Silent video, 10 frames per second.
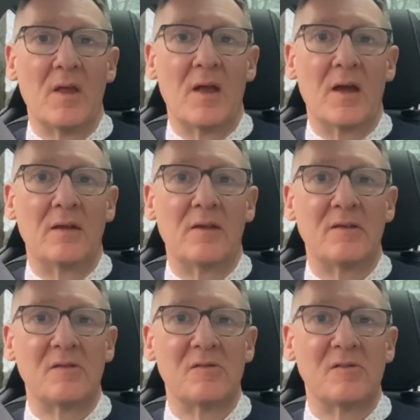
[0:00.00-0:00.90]
And there
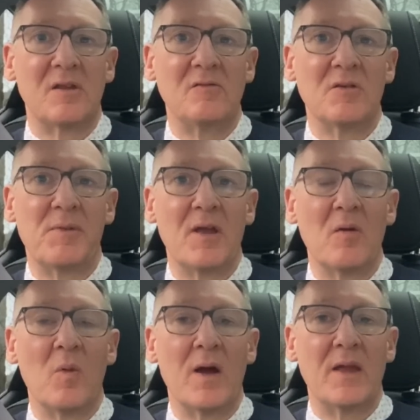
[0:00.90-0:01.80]
doesn't seem to be a
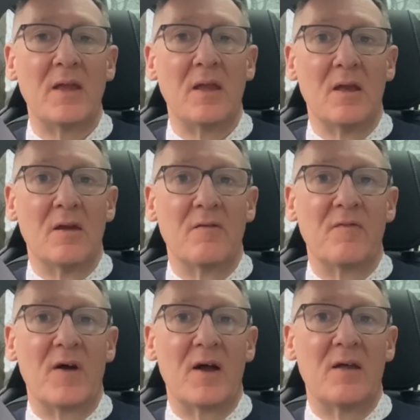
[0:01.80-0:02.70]
way
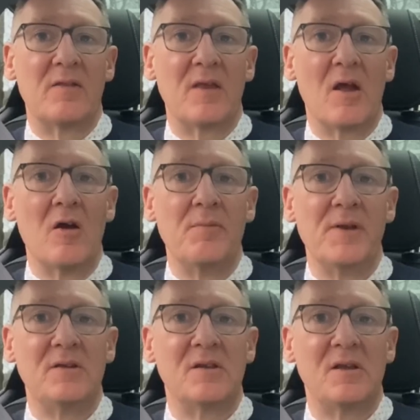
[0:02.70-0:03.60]
via the
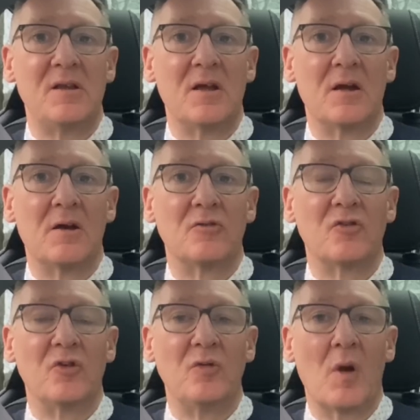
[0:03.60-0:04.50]

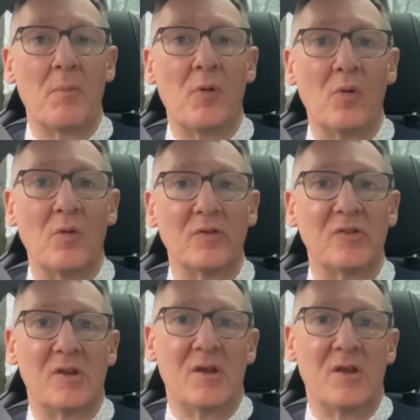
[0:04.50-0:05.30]
OBD2 port